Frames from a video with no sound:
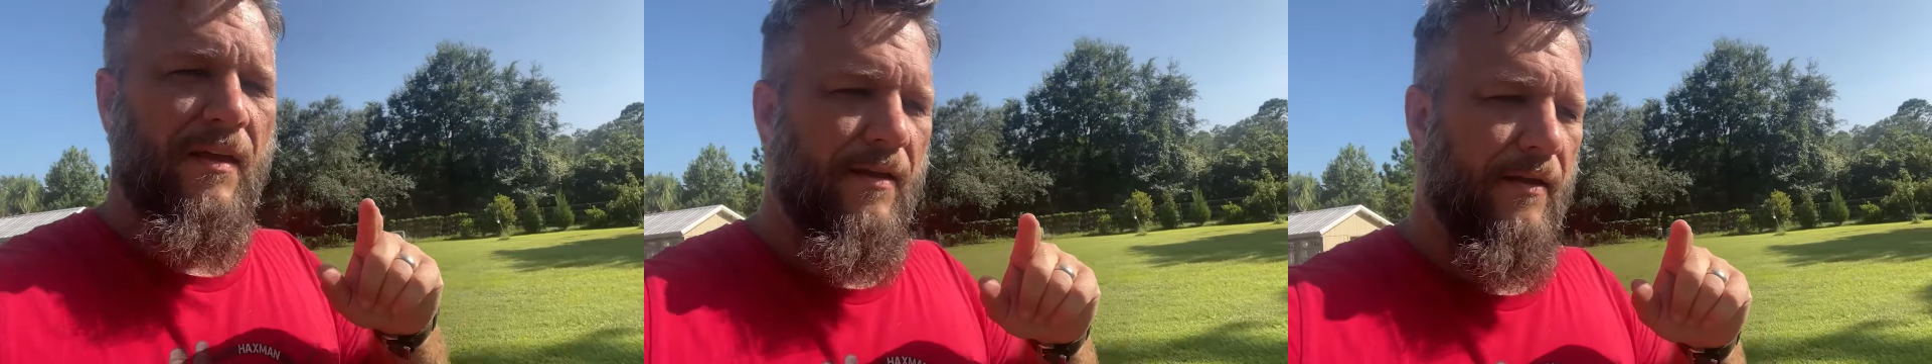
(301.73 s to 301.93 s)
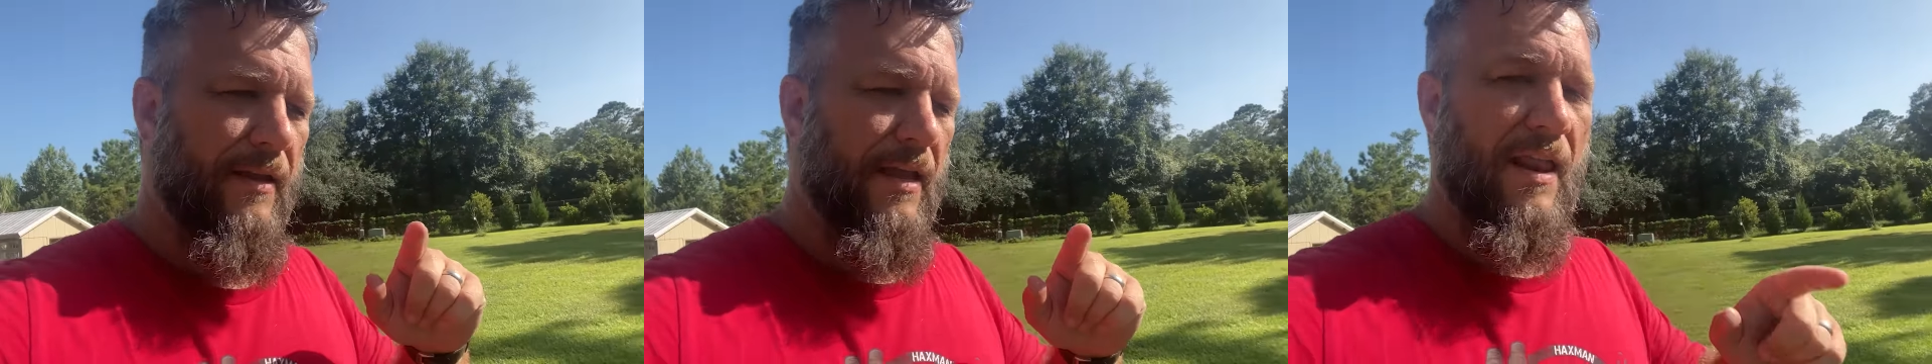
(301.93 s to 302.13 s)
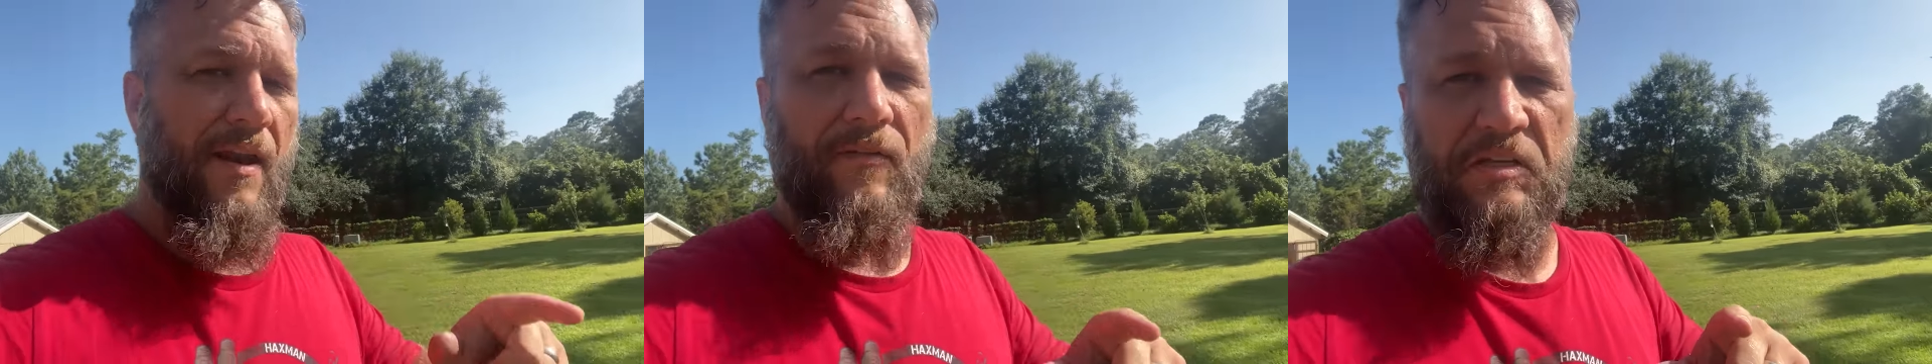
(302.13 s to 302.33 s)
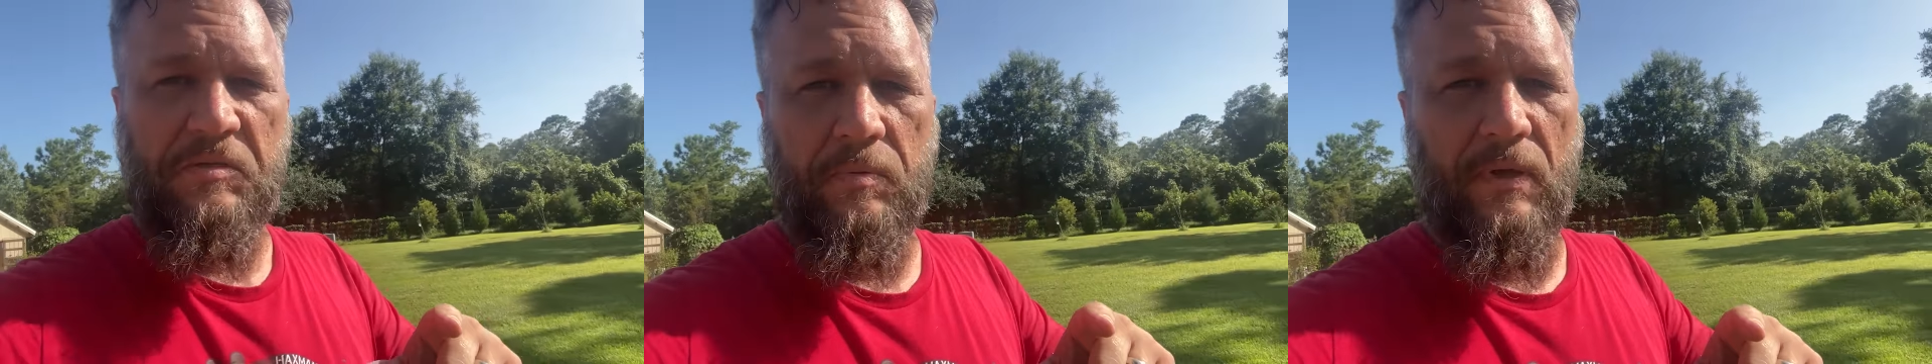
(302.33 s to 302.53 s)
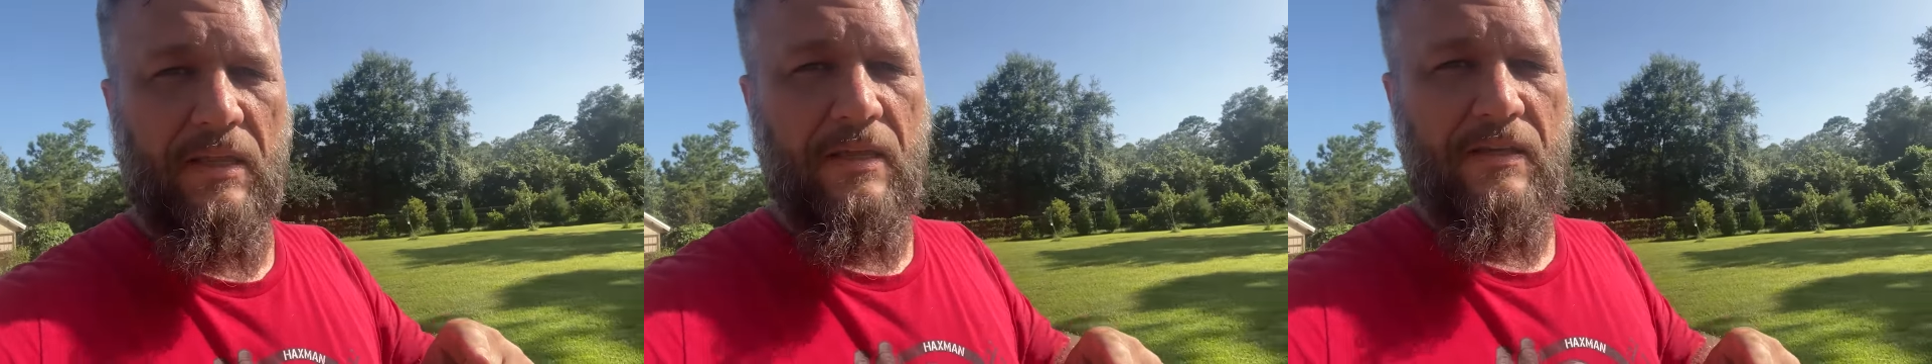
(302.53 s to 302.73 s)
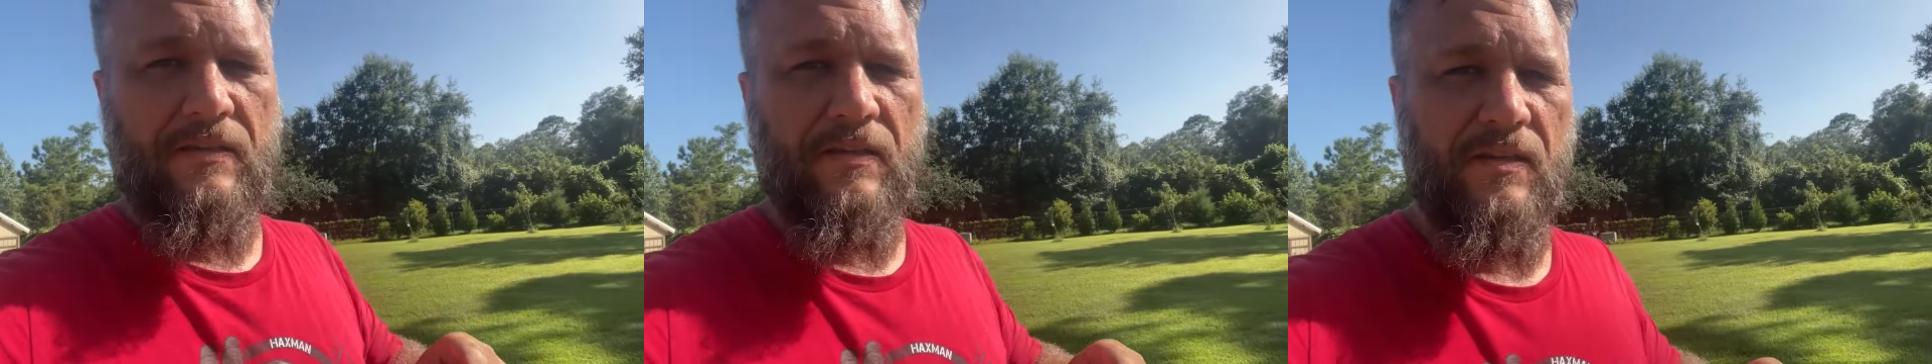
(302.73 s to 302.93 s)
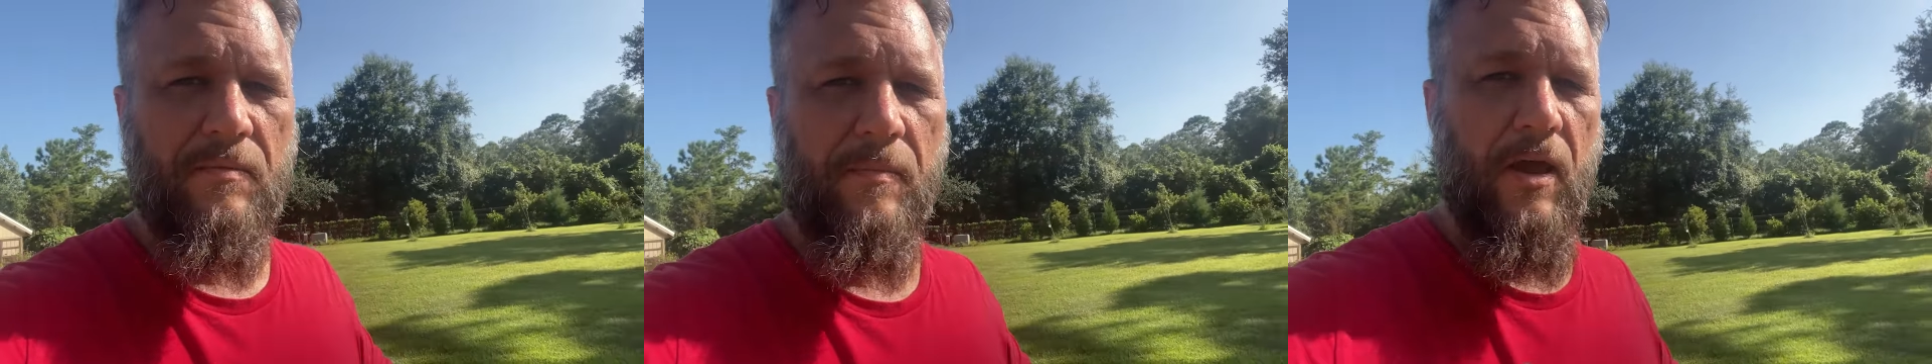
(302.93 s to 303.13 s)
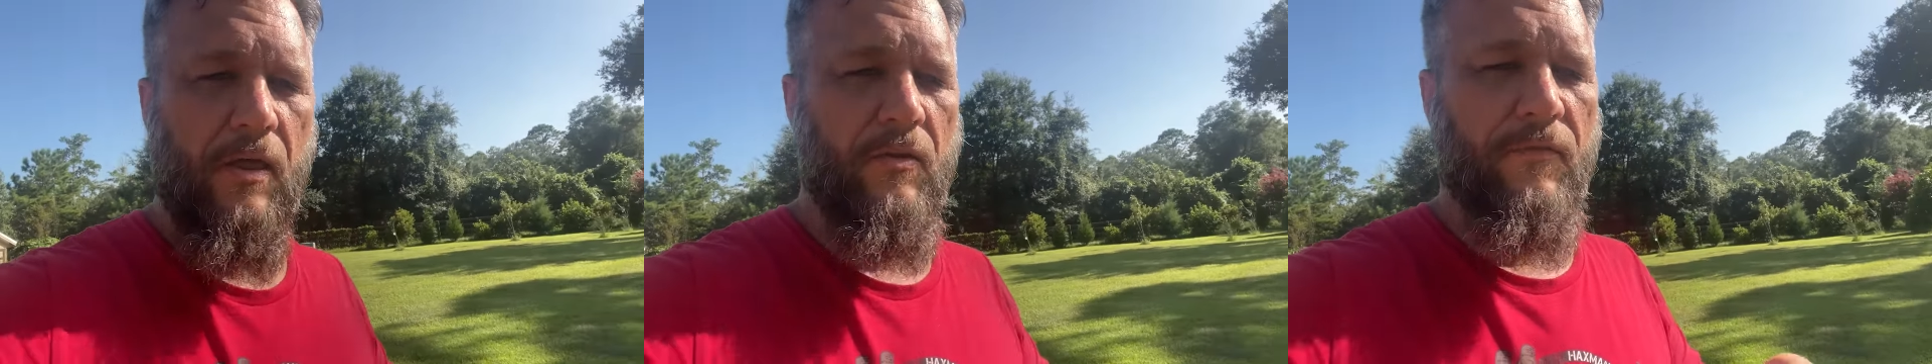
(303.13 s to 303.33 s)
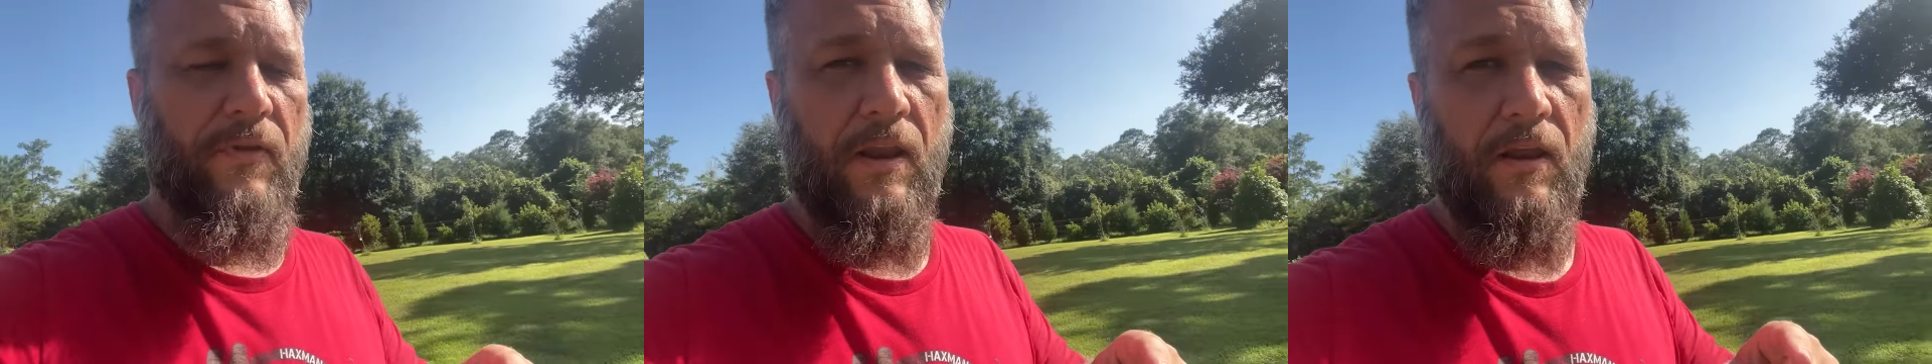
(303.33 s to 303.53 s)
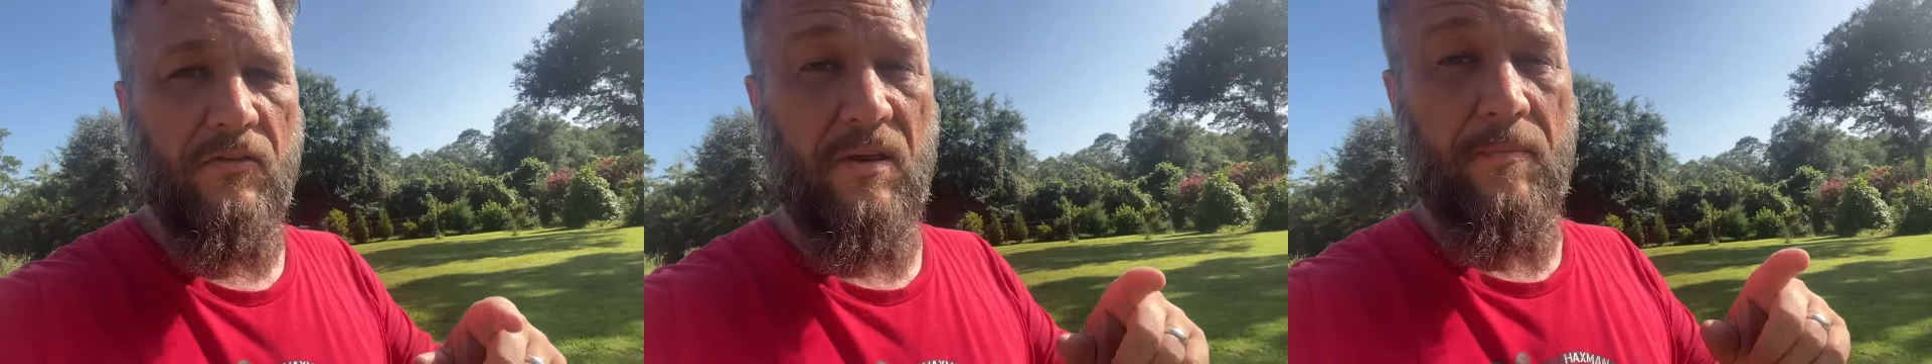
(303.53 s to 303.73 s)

Again, I've explained this in some other videos.